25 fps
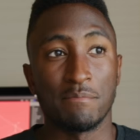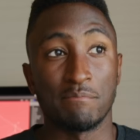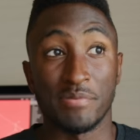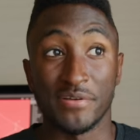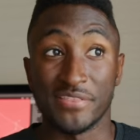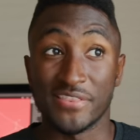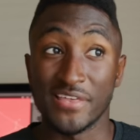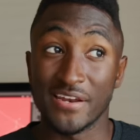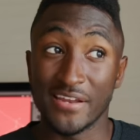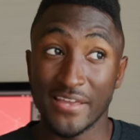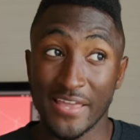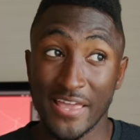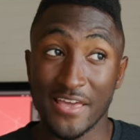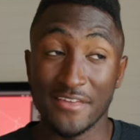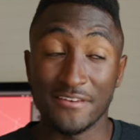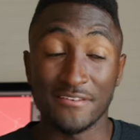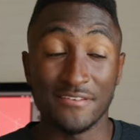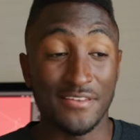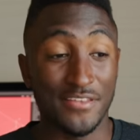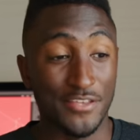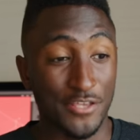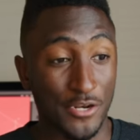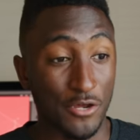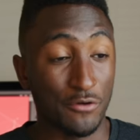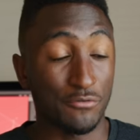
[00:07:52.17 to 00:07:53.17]
But then
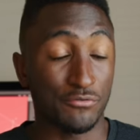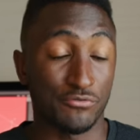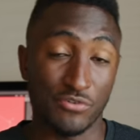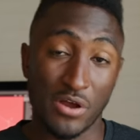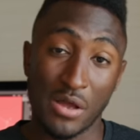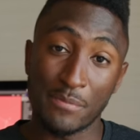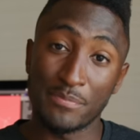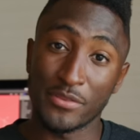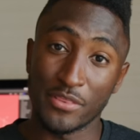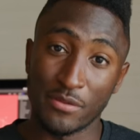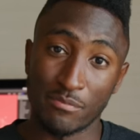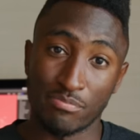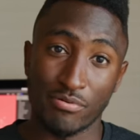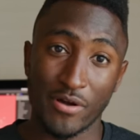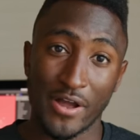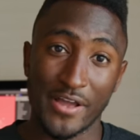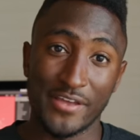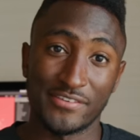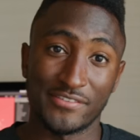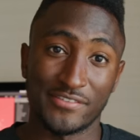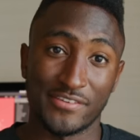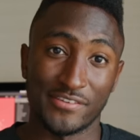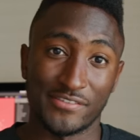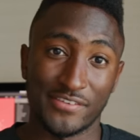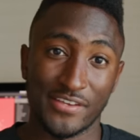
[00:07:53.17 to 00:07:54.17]
again, you know, dropping the
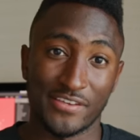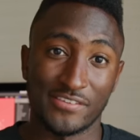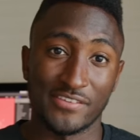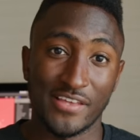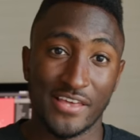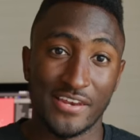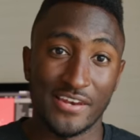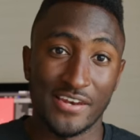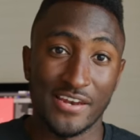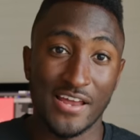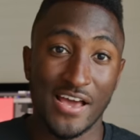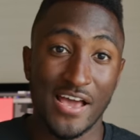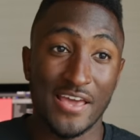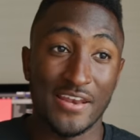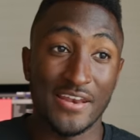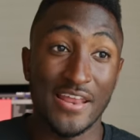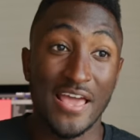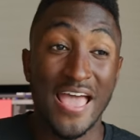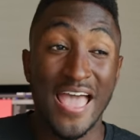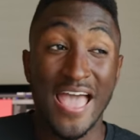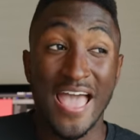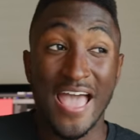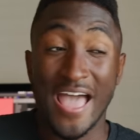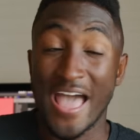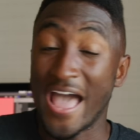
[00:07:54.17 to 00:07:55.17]
price to 699,
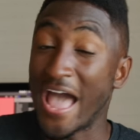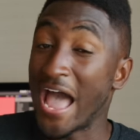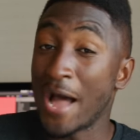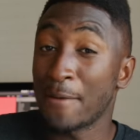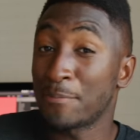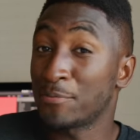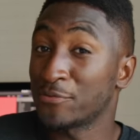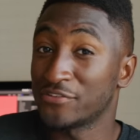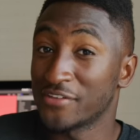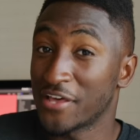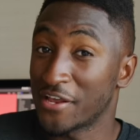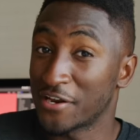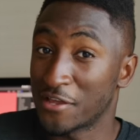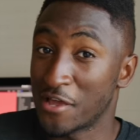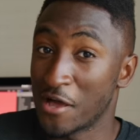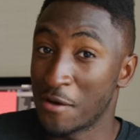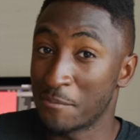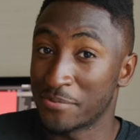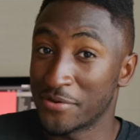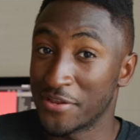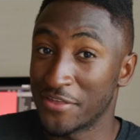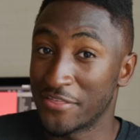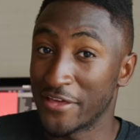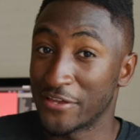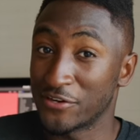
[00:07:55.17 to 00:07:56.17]
Apple's not a
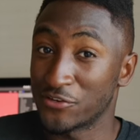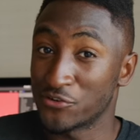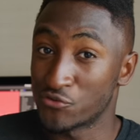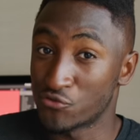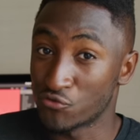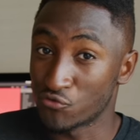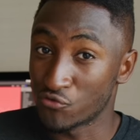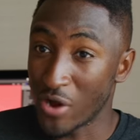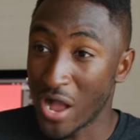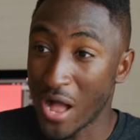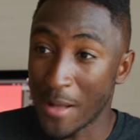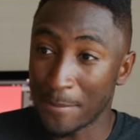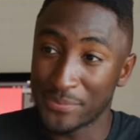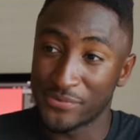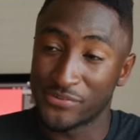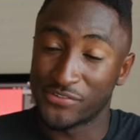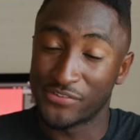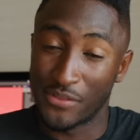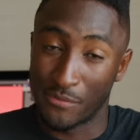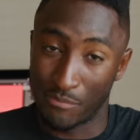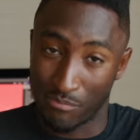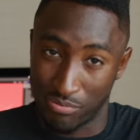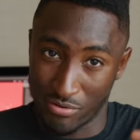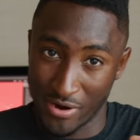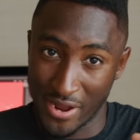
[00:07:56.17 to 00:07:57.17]
company that drops
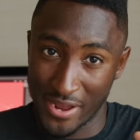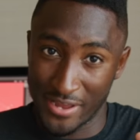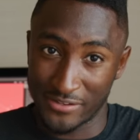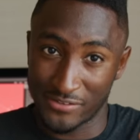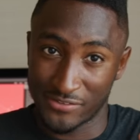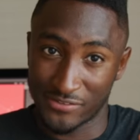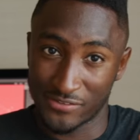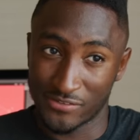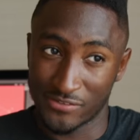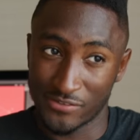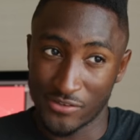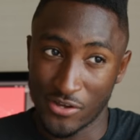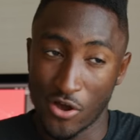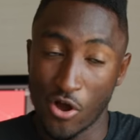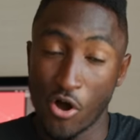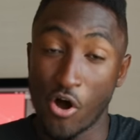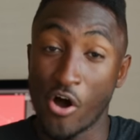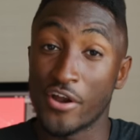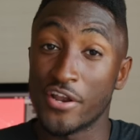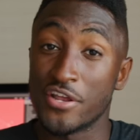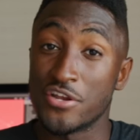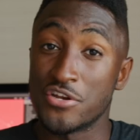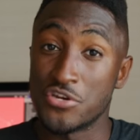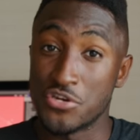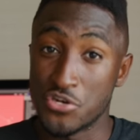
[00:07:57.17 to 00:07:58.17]
the price
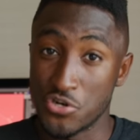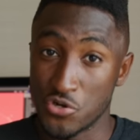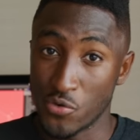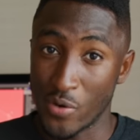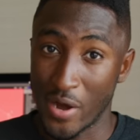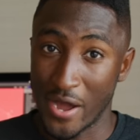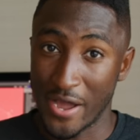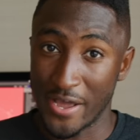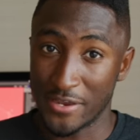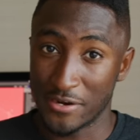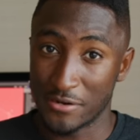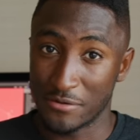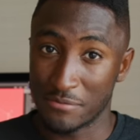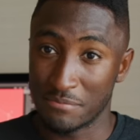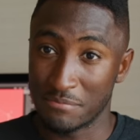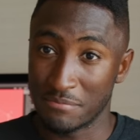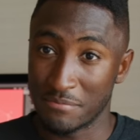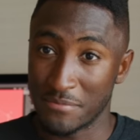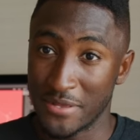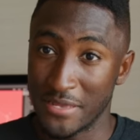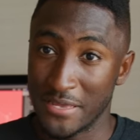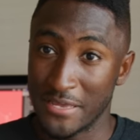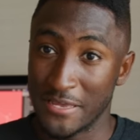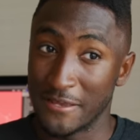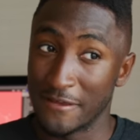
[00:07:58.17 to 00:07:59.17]
on a new item
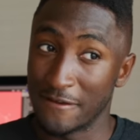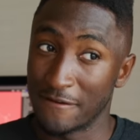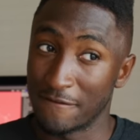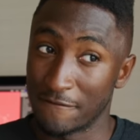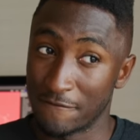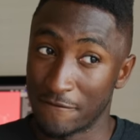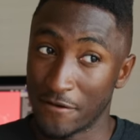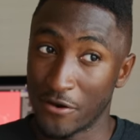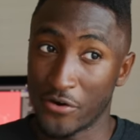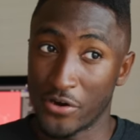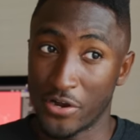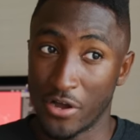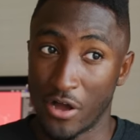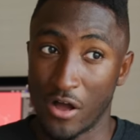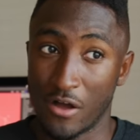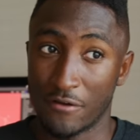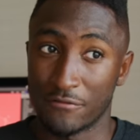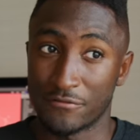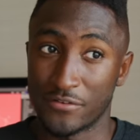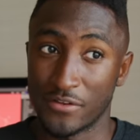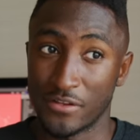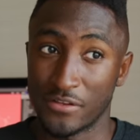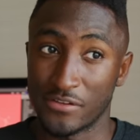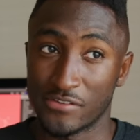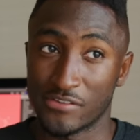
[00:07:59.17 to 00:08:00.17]
very
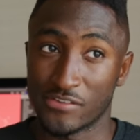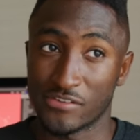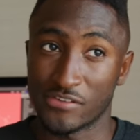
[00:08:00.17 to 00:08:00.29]
often,